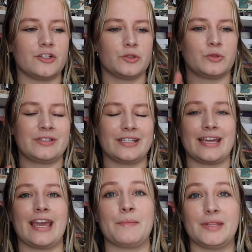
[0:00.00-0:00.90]
Jules and
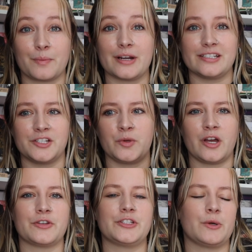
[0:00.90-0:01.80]
Cam in the present, we
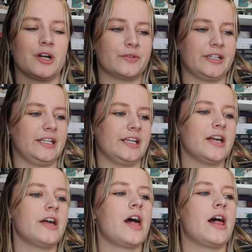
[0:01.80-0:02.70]
also are reading
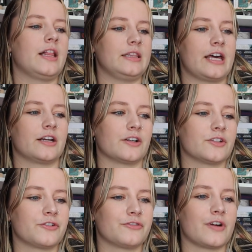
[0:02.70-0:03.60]

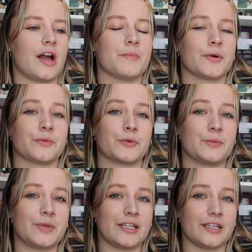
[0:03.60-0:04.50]
letters from
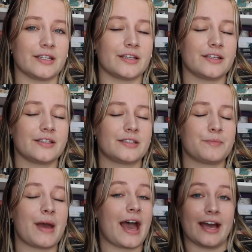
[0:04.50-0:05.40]
Ruby's
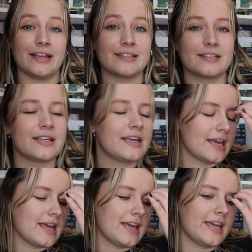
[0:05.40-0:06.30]
past,
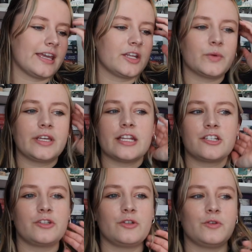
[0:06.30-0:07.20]
and we get
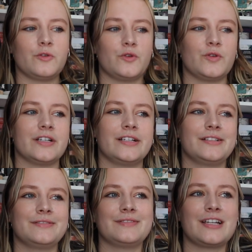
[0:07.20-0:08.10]
to
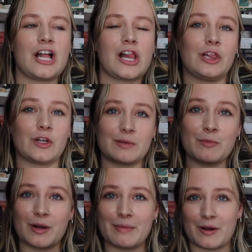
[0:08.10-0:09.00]
learn
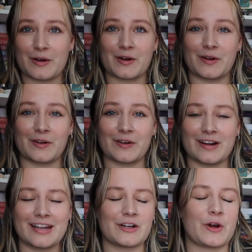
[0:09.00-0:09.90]
more about
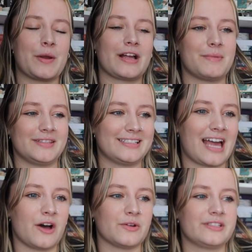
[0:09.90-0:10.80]
her growing up in this
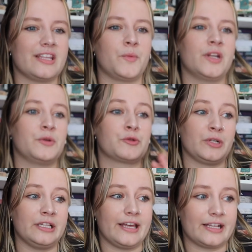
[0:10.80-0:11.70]
house and what it was
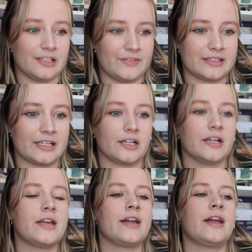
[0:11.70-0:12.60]
really like living there
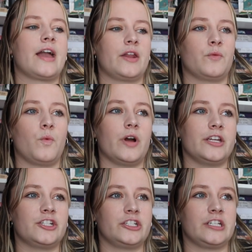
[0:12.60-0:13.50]
and
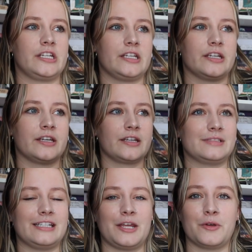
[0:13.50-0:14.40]
what she
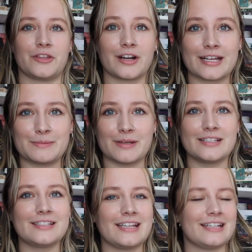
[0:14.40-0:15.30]
did with her
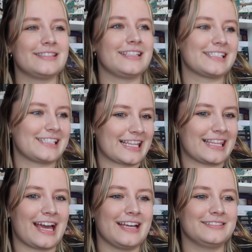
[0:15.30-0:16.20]
husbands and things like
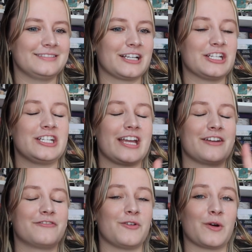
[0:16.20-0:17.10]
that, because she
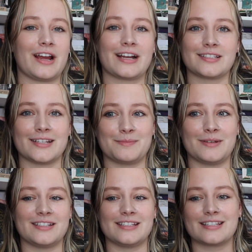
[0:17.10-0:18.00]
had four
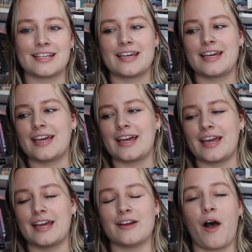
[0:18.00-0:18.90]
ex-husbands
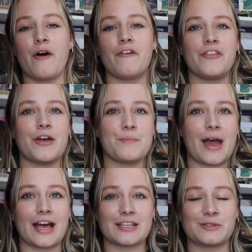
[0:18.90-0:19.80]
and all of them
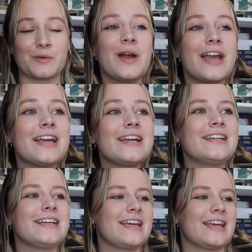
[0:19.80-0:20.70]
passed away
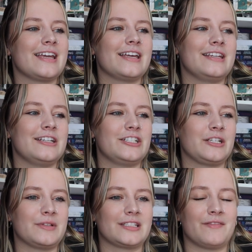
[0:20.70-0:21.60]
and she
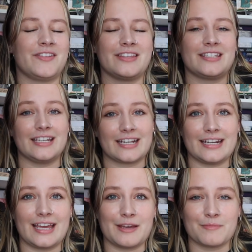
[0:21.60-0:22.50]
was given this
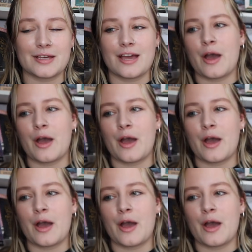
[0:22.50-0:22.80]
nickname,